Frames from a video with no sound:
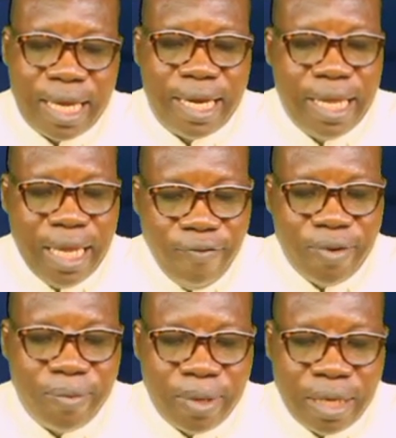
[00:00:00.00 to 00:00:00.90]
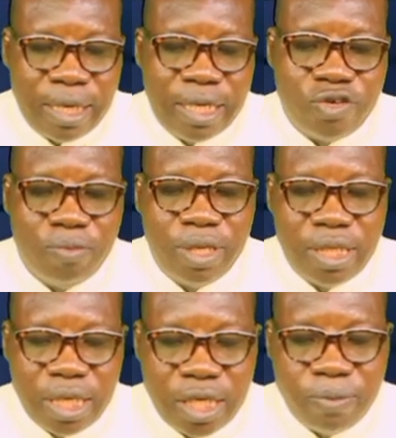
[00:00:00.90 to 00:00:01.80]
And if the world is to be
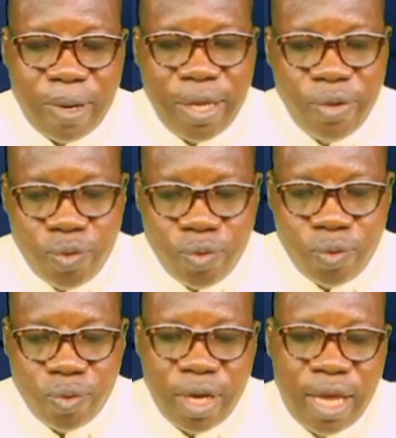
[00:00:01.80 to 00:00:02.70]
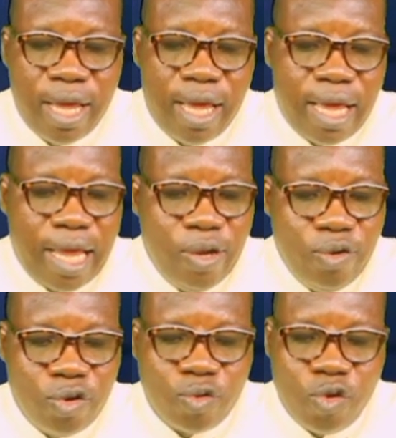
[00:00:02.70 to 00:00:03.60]
judged by you, are you
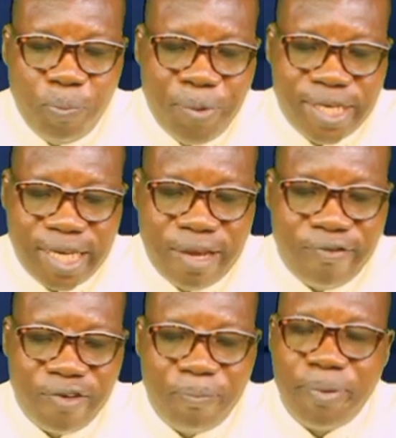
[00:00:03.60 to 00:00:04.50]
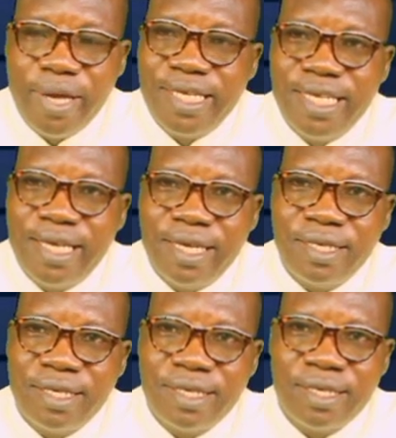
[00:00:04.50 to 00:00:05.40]
not competent for petty
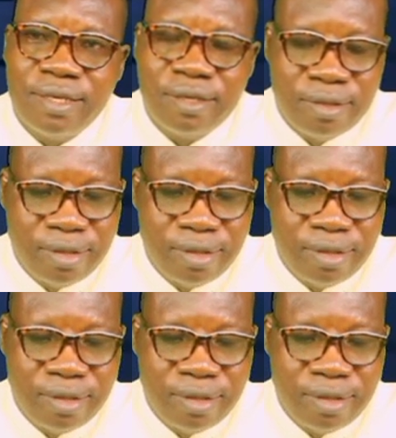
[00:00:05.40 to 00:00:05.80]
cases?